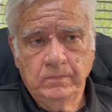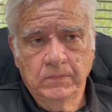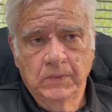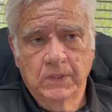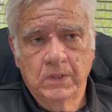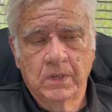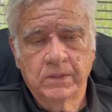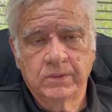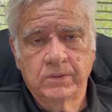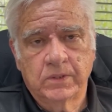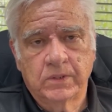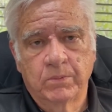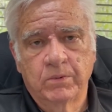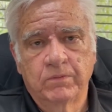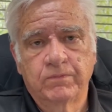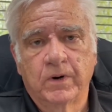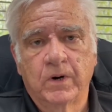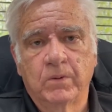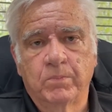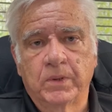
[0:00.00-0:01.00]
on some
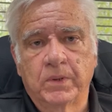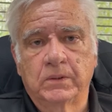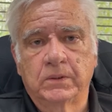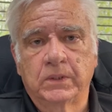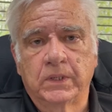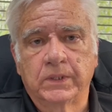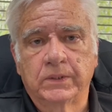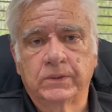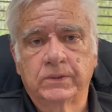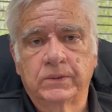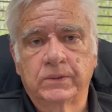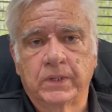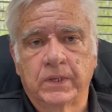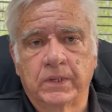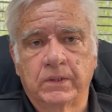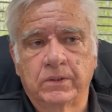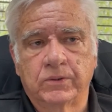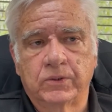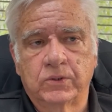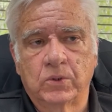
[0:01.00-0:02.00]
of our buildings,
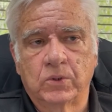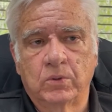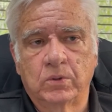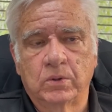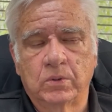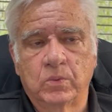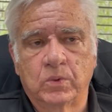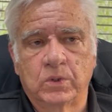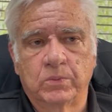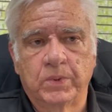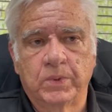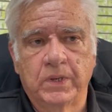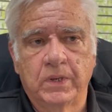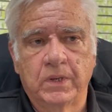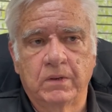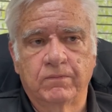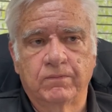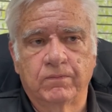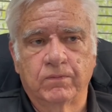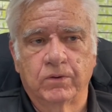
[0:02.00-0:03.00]
and the solar would
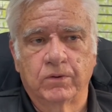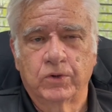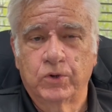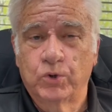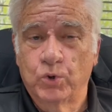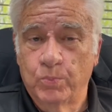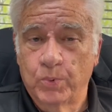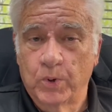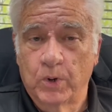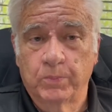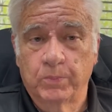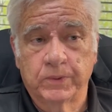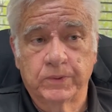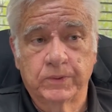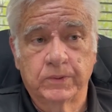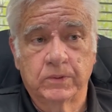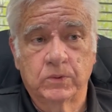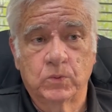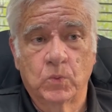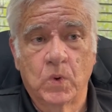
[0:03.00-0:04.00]
be for two
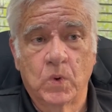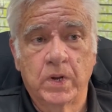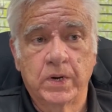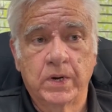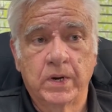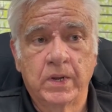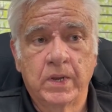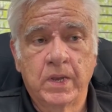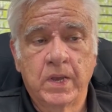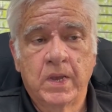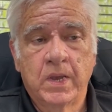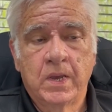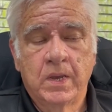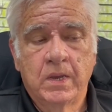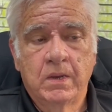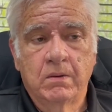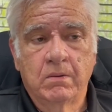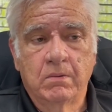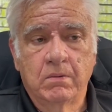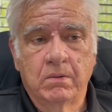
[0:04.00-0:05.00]
purposes. One,
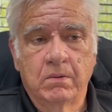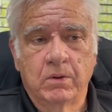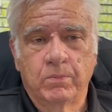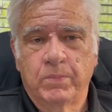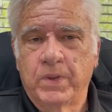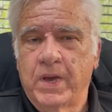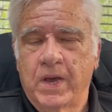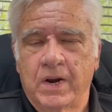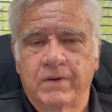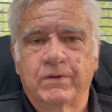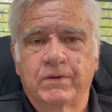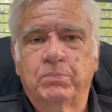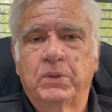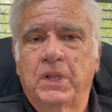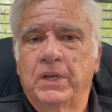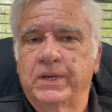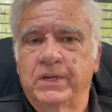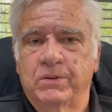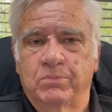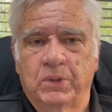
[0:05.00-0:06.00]
it would be kind of a
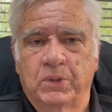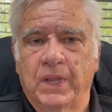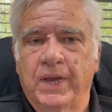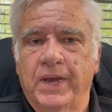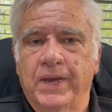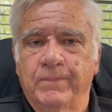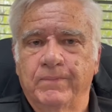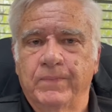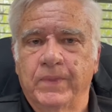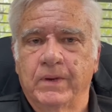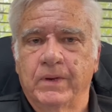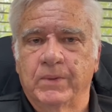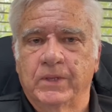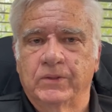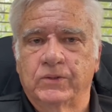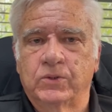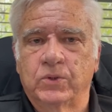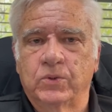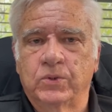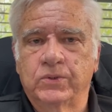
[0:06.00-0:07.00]
plug and play. I mean,
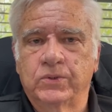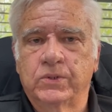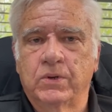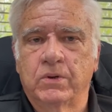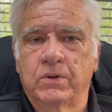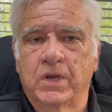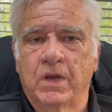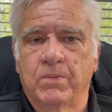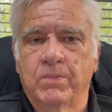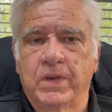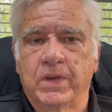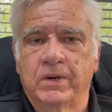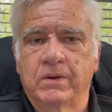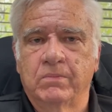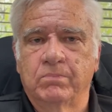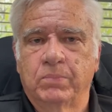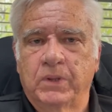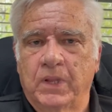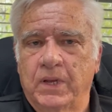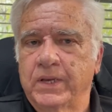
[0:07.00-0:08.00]
students could come in
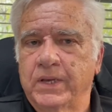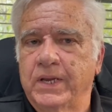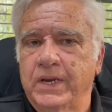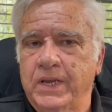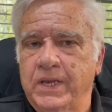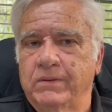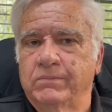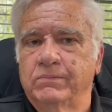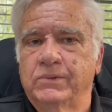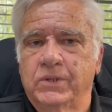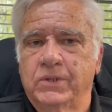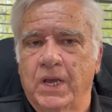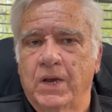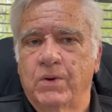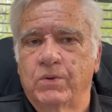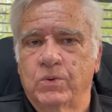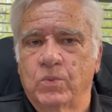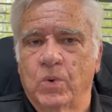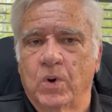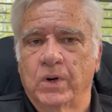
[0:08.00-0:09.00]
and plug it in, see
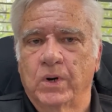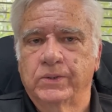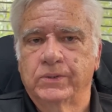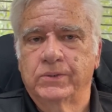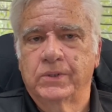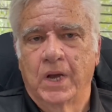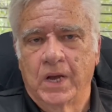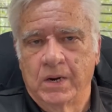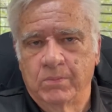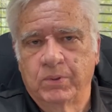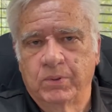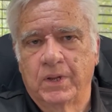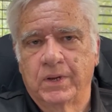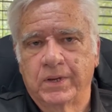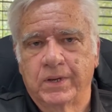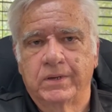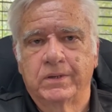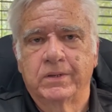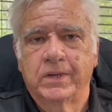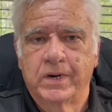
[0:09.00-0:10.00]
how it works,
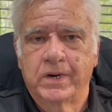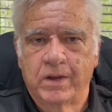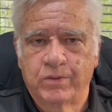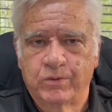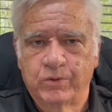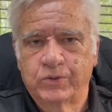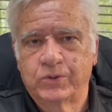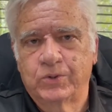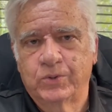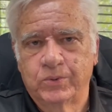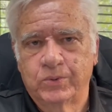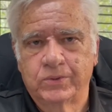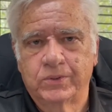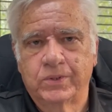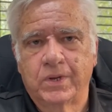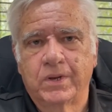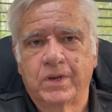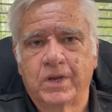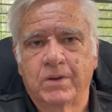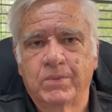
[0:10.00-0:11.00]
unplug it, and then other students
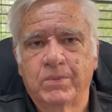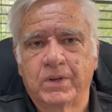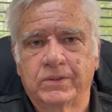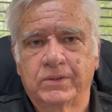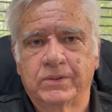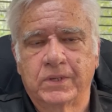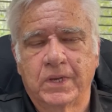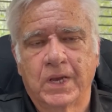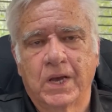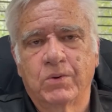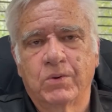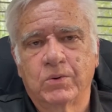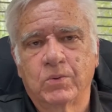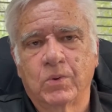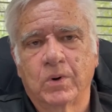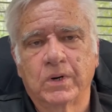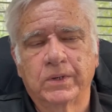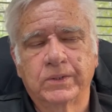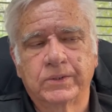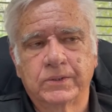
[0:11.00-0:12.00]
can come see how it
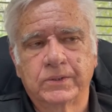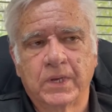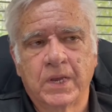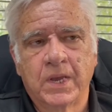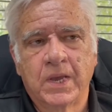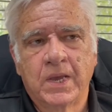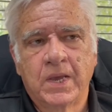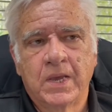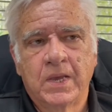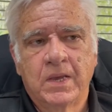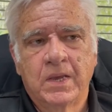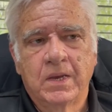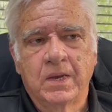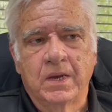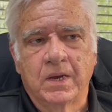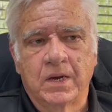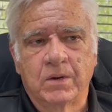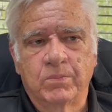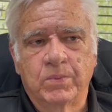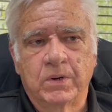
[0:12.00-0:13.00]
works.
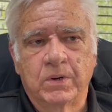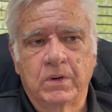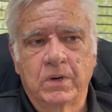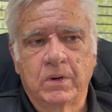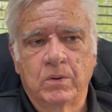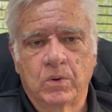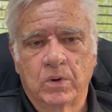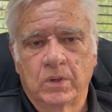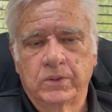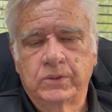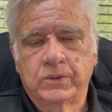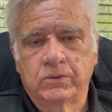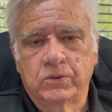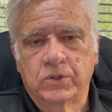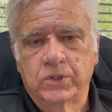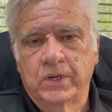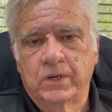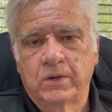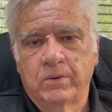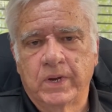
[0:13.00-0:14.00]
But it would also
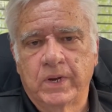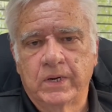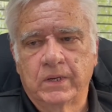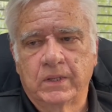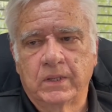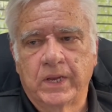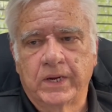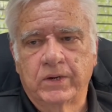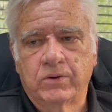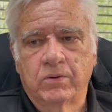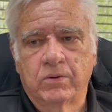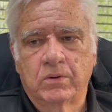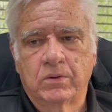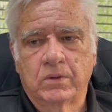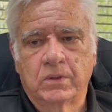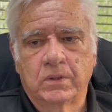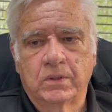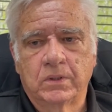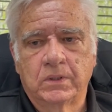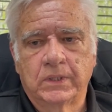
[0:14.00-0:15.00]
generate
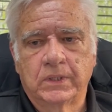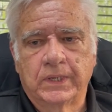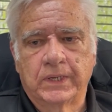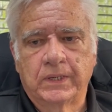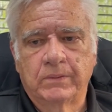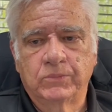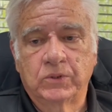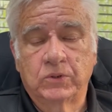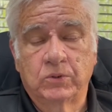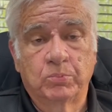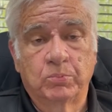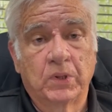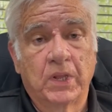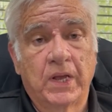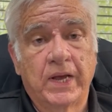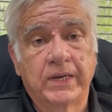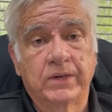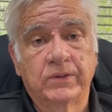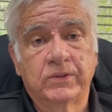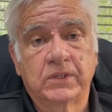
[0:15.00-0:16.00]
electrical
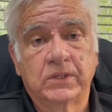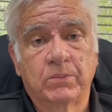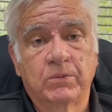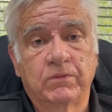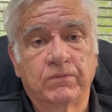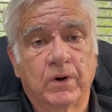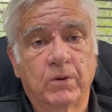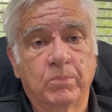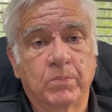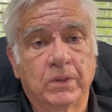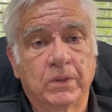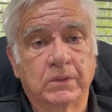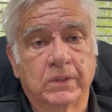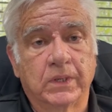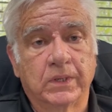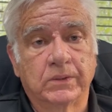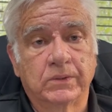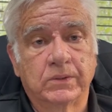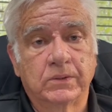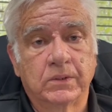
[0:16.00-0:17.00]
supply to some of our
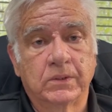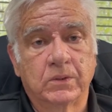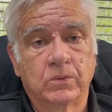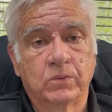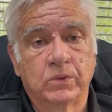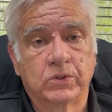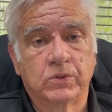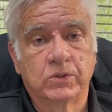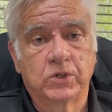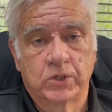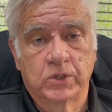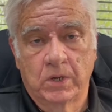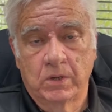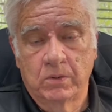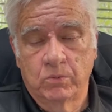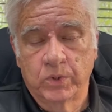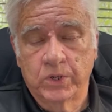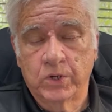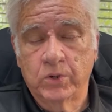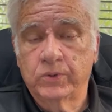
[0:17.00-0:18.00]
buildings, and it would
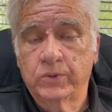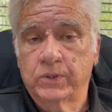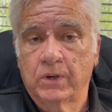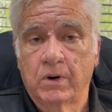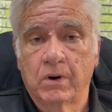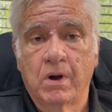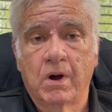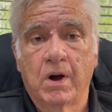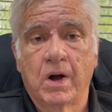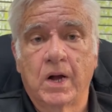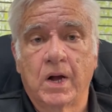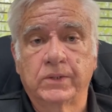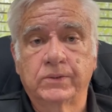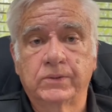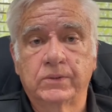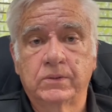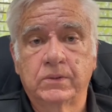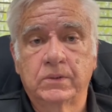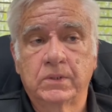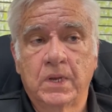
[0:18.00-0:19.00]
reduce our
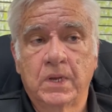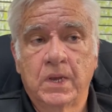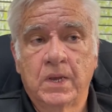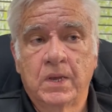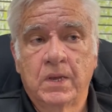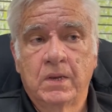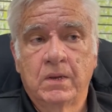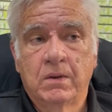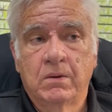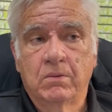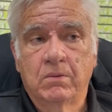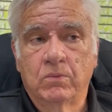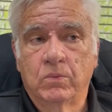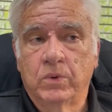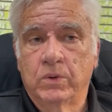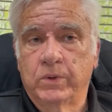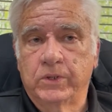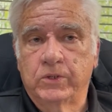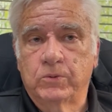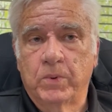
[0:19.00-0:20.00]
costs.
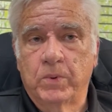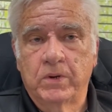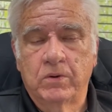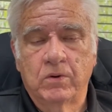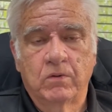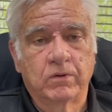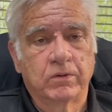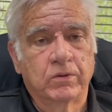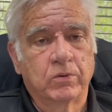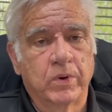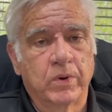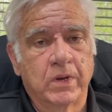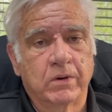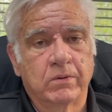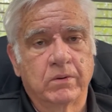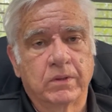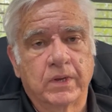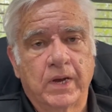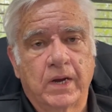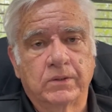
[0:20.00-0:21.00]
We spend over
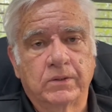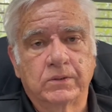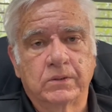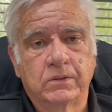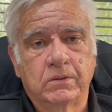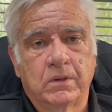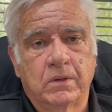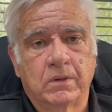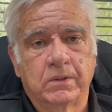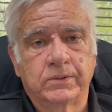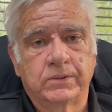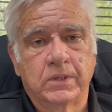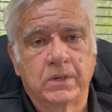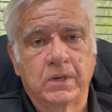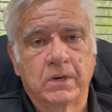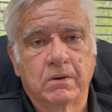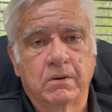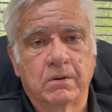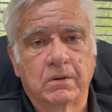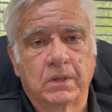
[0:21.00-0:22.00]
$300,000 a
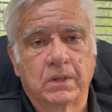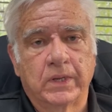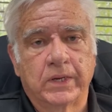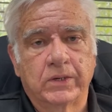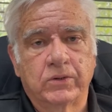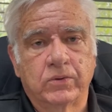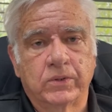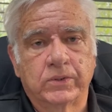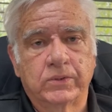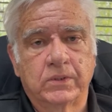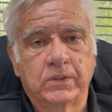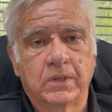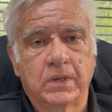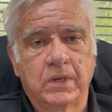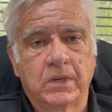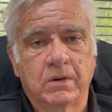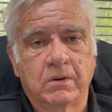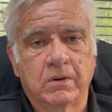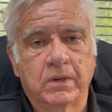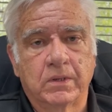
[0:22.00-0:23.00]
year on electricity
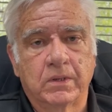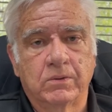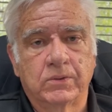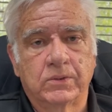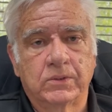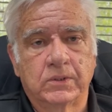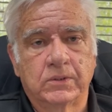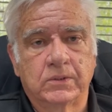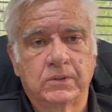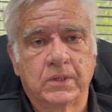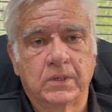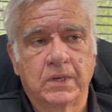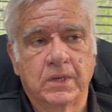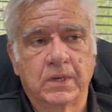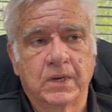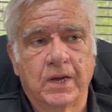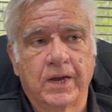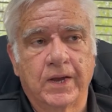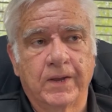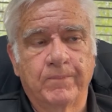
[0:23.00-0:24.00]
here at
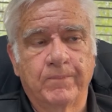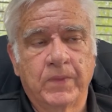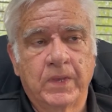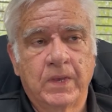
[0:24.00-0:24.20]
UCCEI,